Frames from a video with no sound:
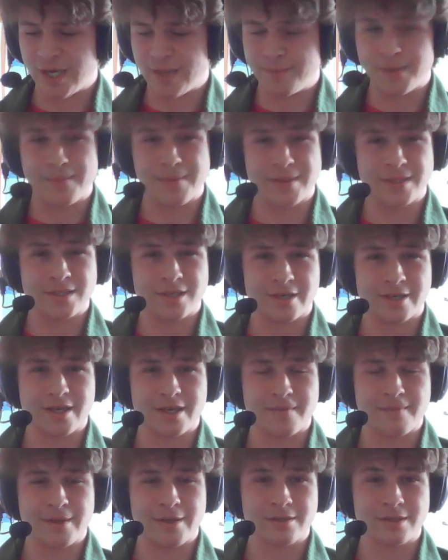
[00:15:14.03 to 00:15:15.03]
up by
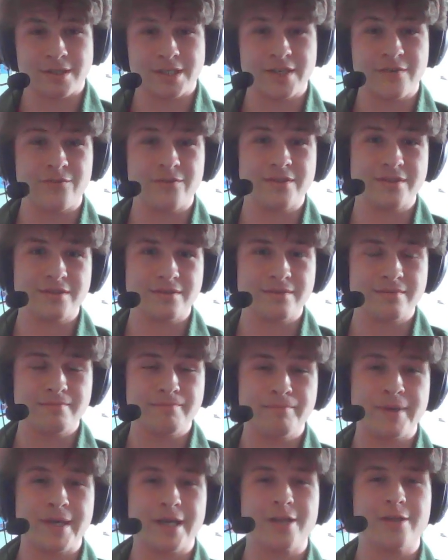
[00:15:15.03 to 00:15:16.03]
talking about the different
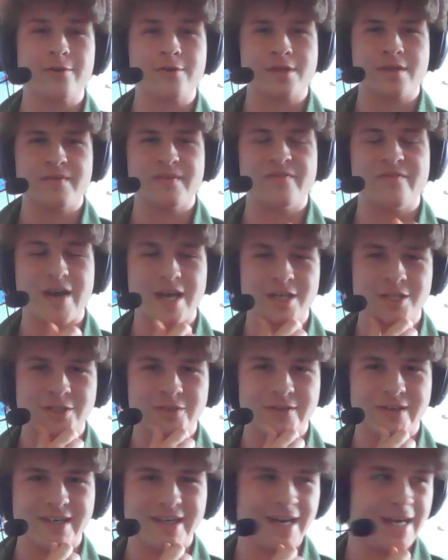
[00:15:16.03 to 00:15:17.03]
pillars of
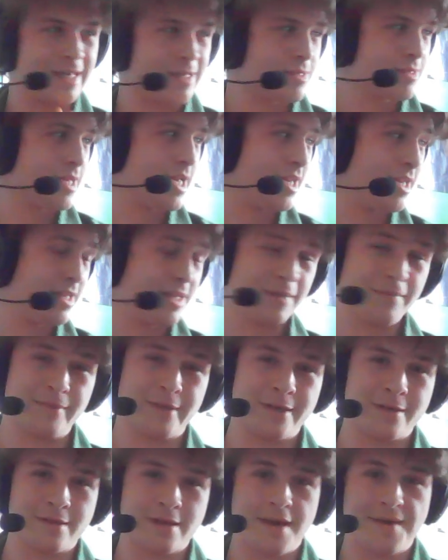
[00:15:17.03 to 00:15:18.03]
adventuring as stated in the
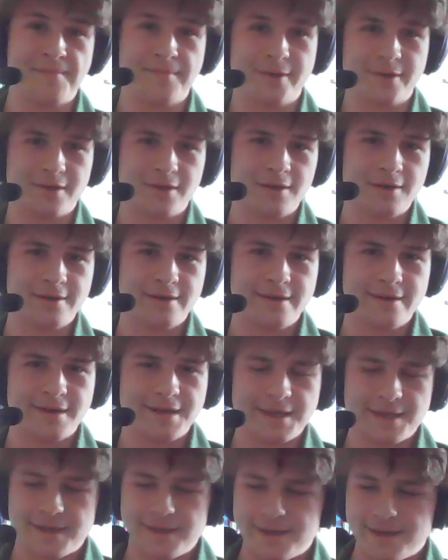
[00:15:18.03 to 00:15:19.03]
player's handbook.
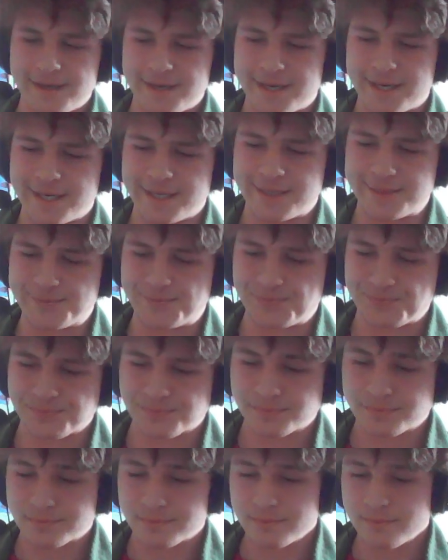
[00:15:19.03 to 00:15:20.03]

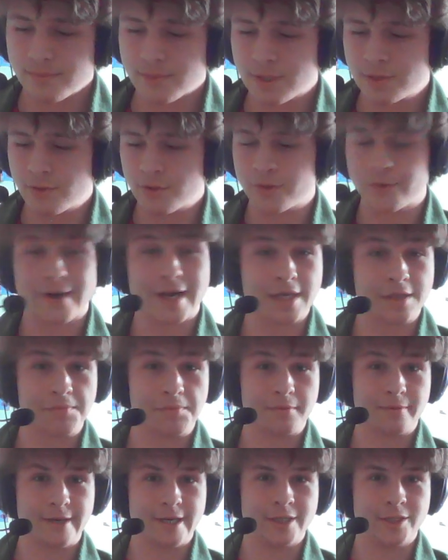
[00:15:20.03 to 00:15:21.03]
Those are
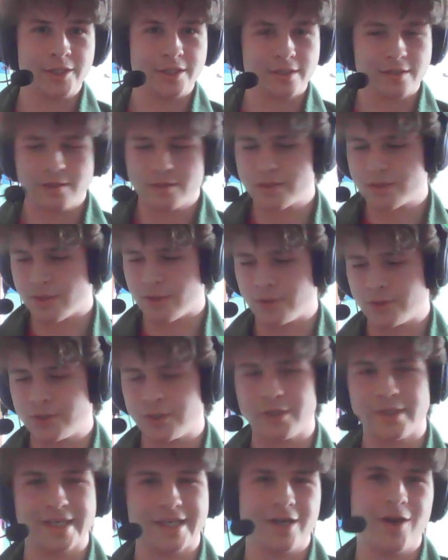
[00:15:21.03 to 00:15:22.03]
exploration,
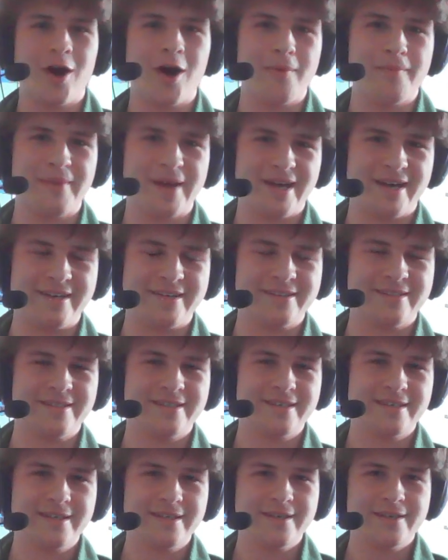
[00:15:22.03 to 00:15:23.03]
social, and combat.
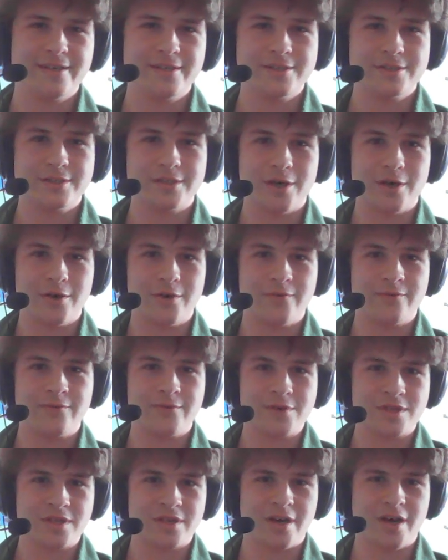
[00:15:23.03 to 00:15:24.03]
So
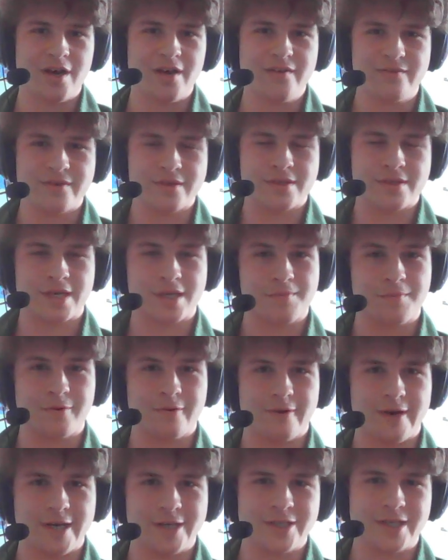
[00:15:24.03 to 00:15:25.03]
first off is
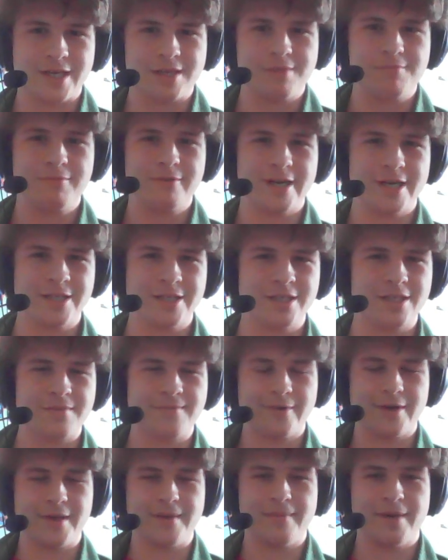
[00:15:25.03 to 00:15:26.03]
exploration. Exploration is
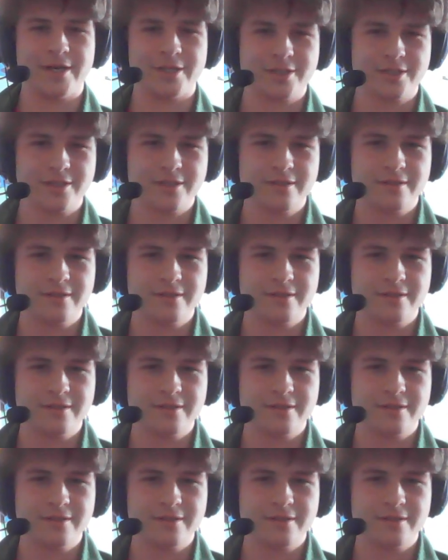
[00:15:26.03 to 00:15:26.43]
pretty much